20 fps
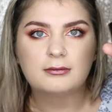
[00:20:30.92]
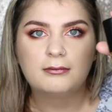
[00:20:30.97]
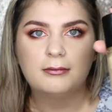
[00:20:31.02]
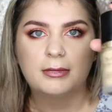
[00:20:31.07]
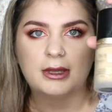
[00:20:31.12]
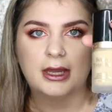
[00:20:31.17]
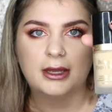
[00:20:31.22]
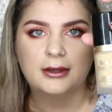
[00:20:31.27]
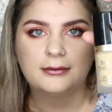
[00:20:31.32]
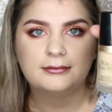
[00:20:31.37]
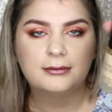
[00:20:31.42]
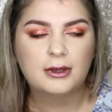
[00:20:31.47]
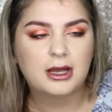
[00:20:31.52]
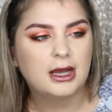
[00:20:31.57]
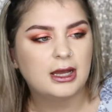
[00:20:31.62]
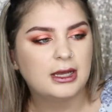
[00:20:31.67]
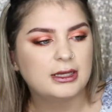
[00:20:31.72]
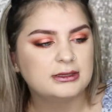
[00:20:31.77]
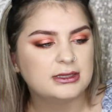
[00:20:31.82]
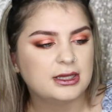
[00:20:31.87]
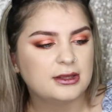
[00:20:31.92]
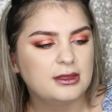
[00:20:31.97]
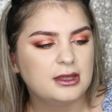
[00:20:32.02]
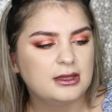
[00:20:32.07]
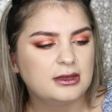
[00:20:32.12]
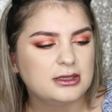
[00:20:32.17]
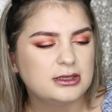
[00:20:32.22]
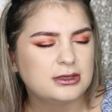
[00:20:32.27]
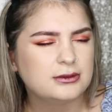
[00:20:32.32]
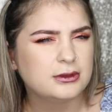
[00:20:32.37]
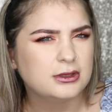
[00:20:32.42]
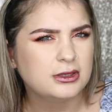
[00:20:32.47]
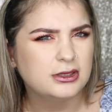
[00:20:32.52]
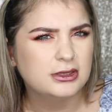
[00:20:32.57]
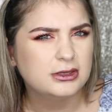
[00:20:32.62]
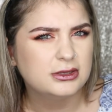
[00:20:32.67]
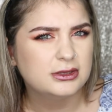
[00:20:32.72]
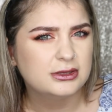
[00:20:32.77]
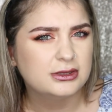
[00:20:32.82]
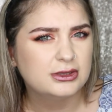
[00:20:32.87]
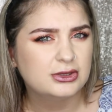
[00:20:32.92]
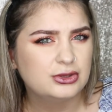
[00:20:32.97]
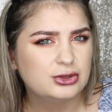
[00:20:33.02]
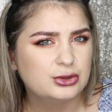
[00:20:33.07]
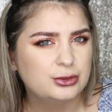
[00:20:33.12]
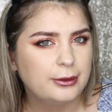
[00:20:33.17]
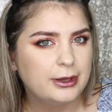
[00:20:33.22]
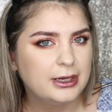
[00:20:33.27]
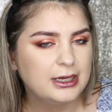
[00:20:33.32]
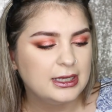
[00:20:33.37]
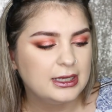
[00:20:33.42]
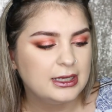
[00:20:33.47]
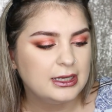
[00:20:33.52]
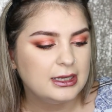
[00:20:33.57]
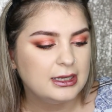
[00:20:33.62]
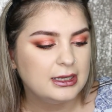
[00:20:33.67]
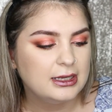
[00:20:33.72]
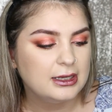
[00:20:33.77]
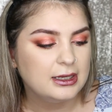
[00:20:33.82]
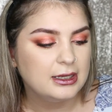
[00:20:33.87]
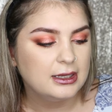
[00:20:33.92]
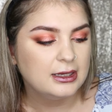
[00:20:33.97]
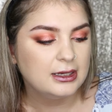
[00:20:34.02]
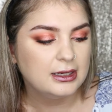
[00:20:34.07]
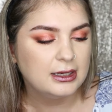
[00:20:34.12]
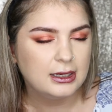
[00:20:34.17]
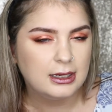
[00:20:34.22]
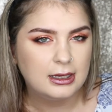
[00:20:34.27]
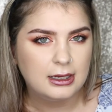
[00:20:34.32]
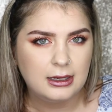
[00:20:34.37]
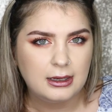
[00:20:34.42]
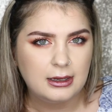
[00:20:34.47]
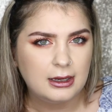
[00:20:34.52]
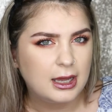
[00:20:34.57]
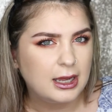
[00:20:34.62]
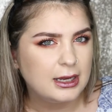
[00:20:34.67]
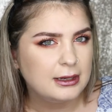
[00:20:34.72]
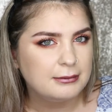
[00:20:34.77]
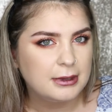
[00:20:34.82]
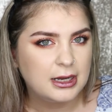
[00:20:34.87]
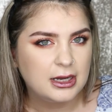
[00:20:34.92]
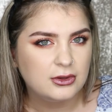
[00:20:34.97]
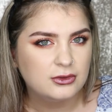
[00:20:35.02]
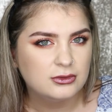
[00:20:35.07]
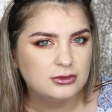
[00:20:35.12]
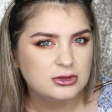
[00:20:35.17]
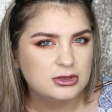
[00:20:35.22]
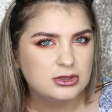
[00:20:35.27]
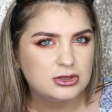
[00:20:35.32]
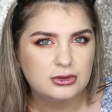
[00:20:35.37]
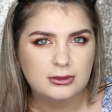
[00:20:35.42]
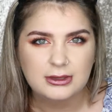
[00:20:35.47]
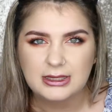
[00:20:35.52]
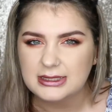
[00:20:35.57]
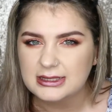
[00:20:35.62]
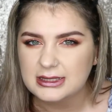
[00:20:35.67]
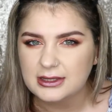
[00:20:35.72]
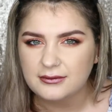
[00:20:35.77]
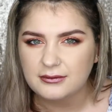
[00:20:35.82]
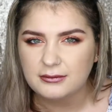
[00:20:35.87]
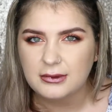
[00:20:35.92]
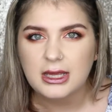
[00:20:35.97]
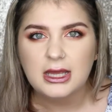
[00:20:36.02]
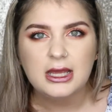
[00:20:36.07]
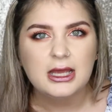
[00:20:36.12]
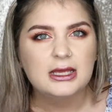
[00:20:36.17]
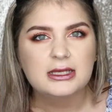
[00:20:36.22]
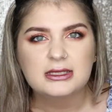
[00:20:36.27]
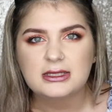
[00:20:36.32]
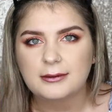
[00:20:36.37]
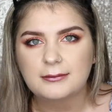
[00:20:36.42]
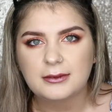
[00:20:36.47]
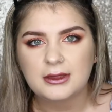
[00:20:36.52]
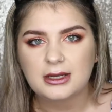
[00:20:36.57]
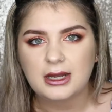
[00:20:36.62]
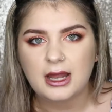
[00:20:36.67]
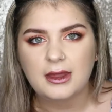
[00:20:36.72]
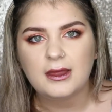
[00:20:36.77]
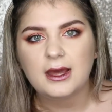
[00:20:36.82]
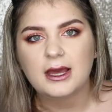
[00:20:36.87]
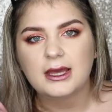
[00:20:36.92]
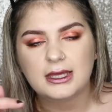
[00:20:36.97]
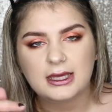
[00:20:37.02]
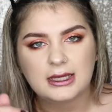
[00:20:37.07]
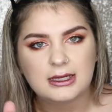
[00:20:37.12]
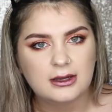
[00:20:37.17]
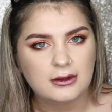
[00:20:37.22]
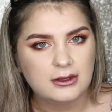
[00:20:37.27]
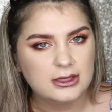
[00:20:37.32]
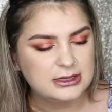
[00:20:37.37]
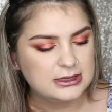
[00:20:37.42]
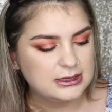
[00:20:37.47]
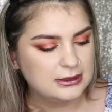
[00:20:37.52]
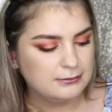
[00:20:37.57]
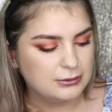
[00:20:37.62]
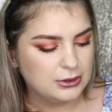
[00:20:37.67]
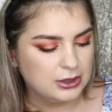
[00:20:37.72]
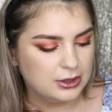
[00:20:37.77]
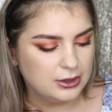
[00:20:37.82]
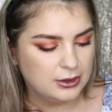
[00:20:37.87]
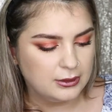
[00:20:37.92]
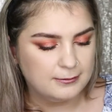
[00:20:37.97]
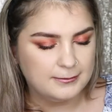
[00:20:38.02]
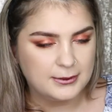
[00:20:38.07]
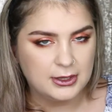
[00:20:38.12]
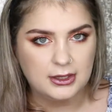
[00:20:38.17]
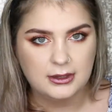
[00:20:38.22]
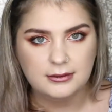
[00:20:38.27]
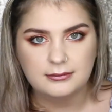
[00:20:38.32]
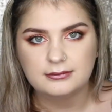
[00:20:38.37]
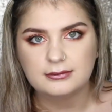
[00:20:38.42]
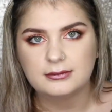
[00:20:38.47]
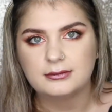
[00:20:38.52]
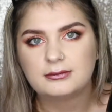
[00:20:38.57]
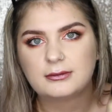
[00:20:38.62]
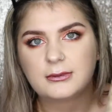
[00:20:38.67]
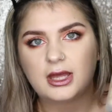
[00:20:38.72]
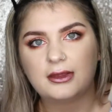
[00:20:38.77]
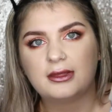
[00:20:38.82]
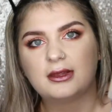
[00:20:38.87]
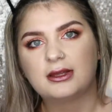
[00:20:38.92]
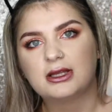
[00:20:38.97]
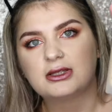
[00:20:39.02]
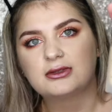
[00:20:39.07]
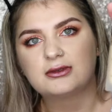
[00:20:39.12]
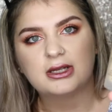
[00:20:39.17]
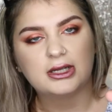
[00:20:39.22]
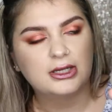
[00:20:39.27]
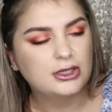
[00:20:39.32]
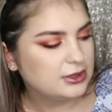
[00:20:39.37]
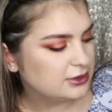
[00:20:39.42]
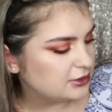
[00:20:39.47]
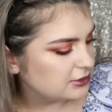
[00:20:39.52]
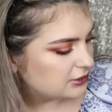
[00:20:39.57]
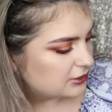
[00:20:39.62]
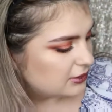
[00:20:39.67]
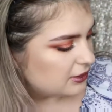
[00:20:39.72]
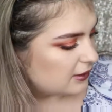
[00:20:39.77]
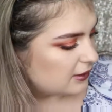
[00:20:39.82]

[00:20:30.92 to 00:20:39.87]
But yeah, and I think this was £29, 27, something like that. Again, I'll list it below, but I think that's really good.